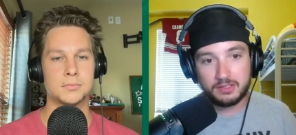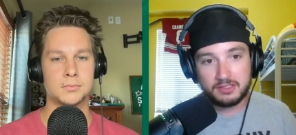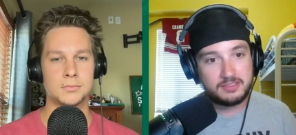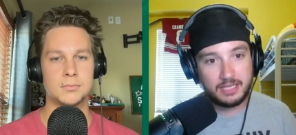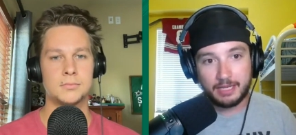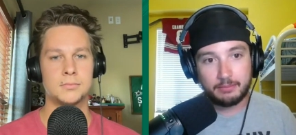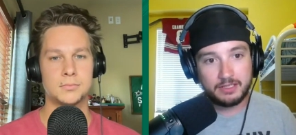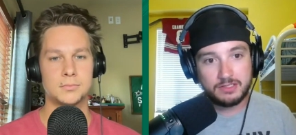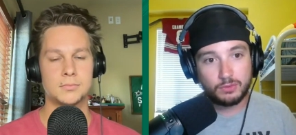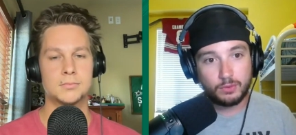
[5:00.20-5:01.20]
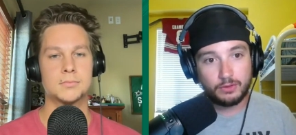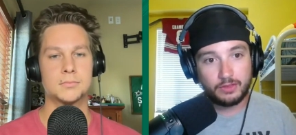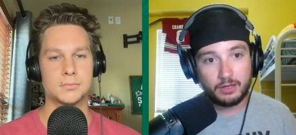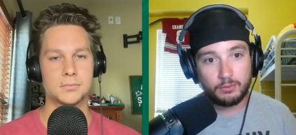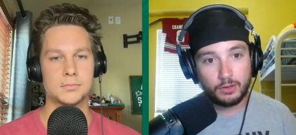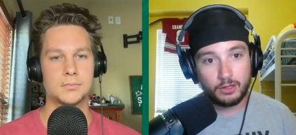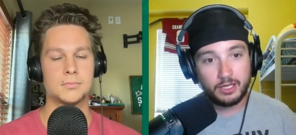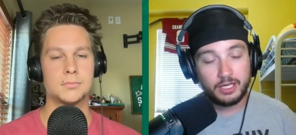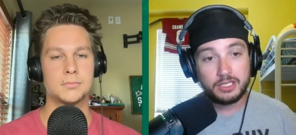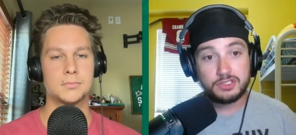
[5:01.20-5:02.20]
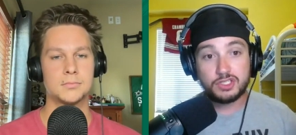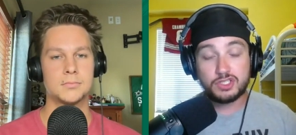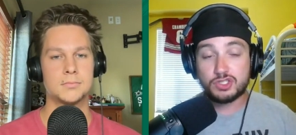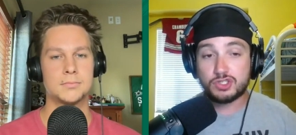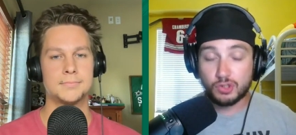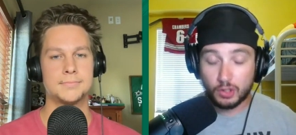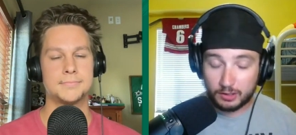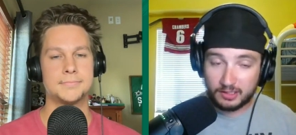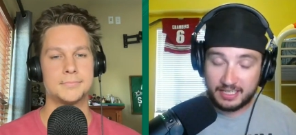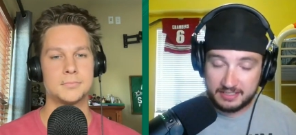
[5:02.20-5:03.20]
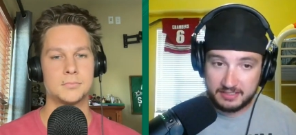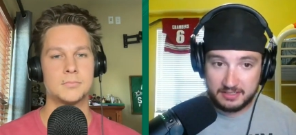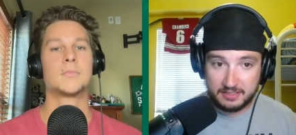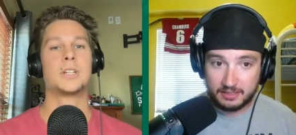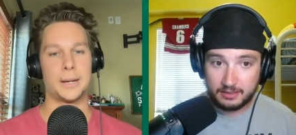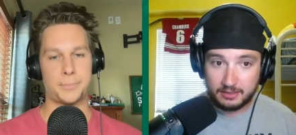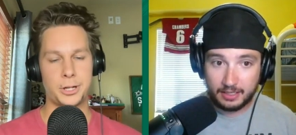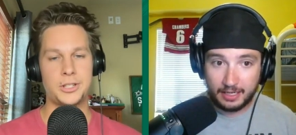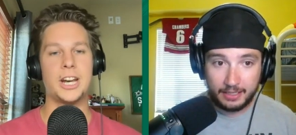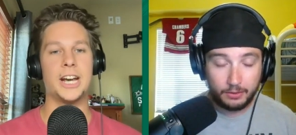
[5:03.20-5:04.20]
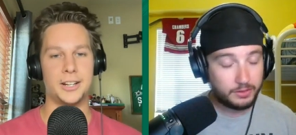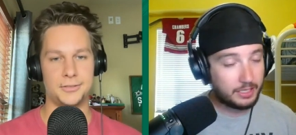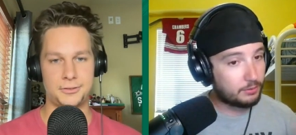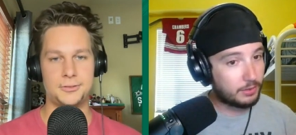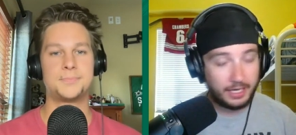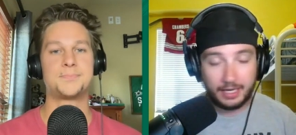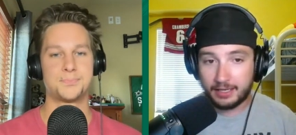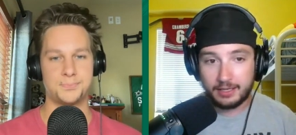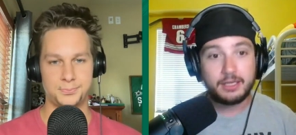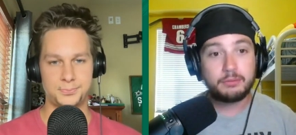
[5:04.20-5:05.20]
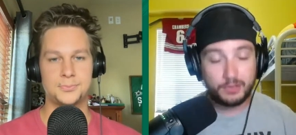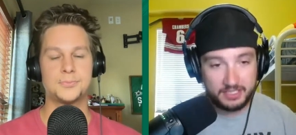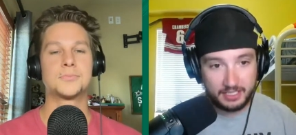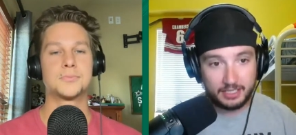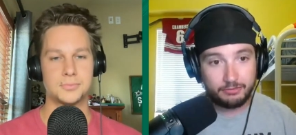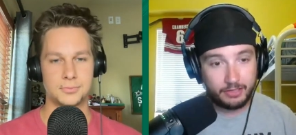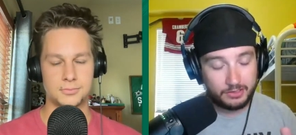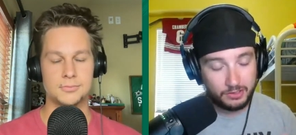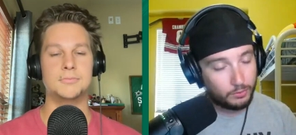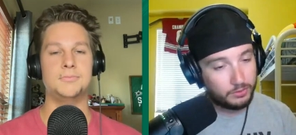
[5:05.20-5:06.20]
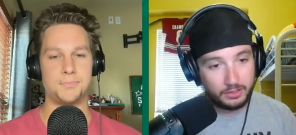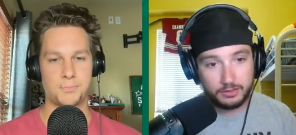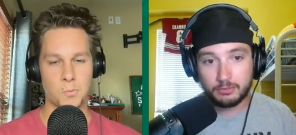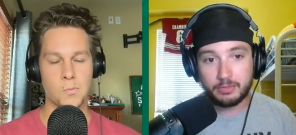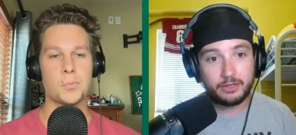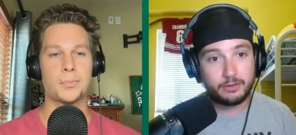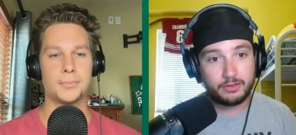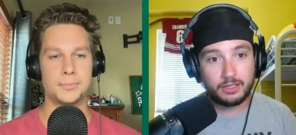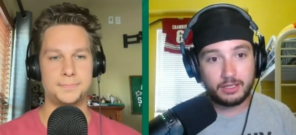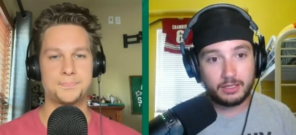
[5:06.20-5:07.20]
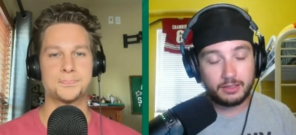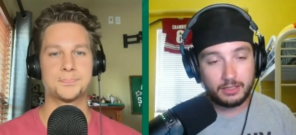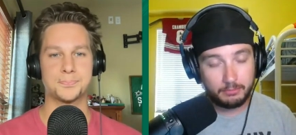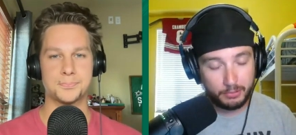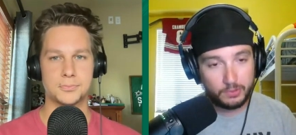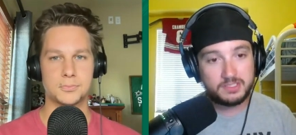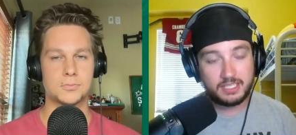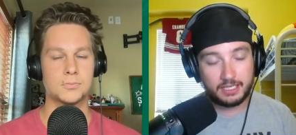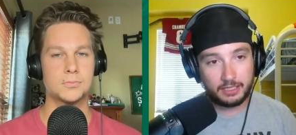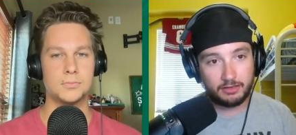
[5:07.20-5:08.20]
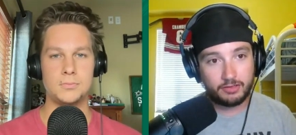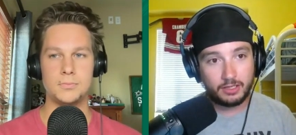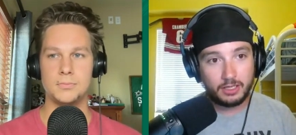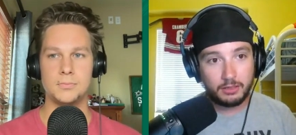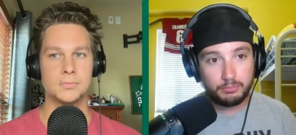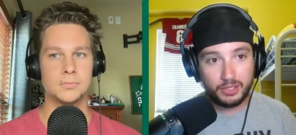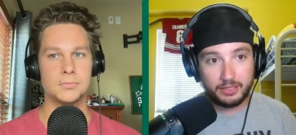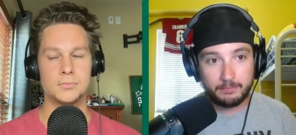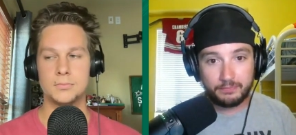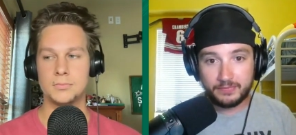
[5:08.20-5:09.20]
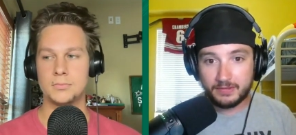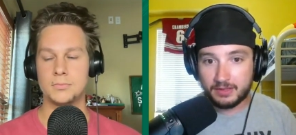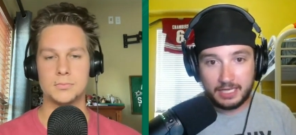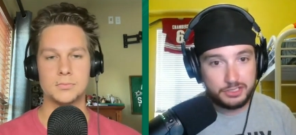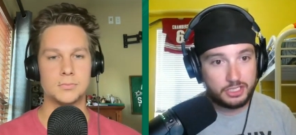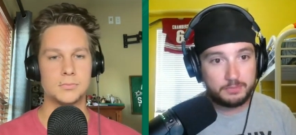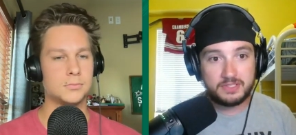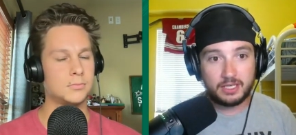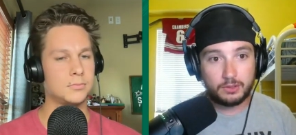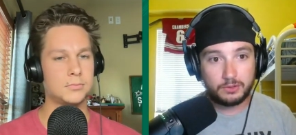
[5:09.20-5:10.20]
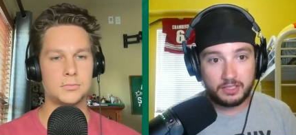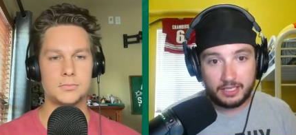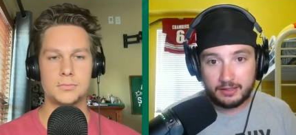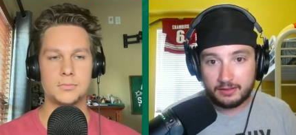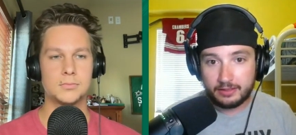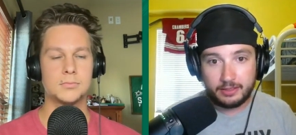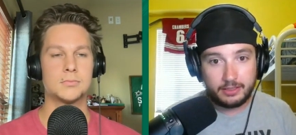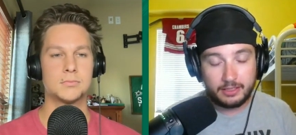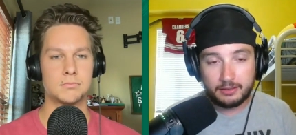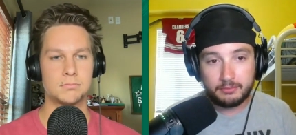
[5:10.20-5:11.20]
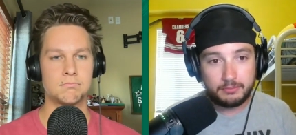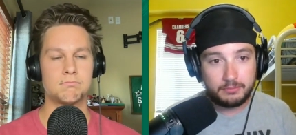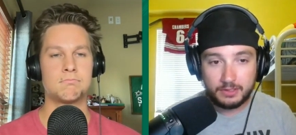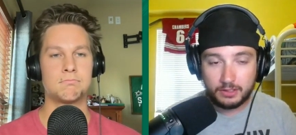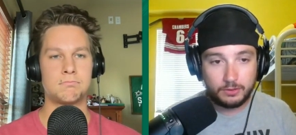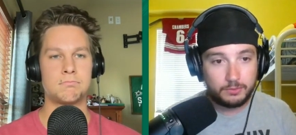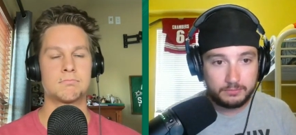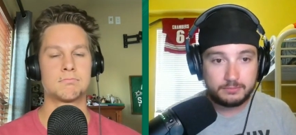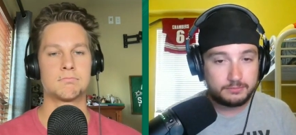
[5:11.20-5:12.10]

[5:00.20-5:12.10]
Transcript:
Speaker 1: the same as to where they were to start last season. Yeah, pre Tanev. I, I don't, I don't, pre Tanev. I don't mm-hmm. think they're better than than post Tanev. but that ship sailed and they and you know